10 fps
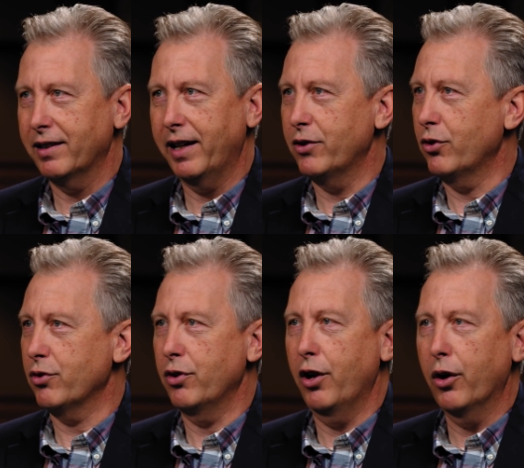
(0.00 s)
The answer
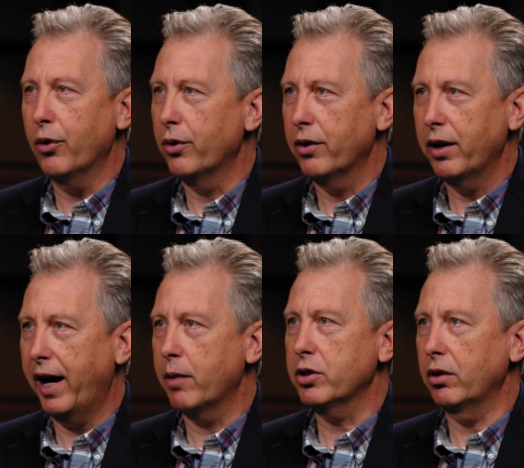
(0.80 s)
is no,
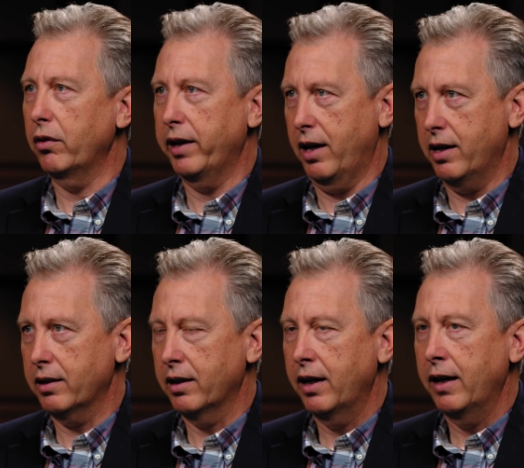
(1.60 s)
absolutely not.
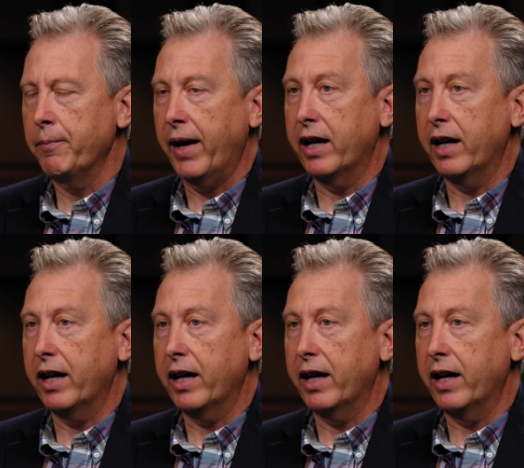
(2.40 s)
Right.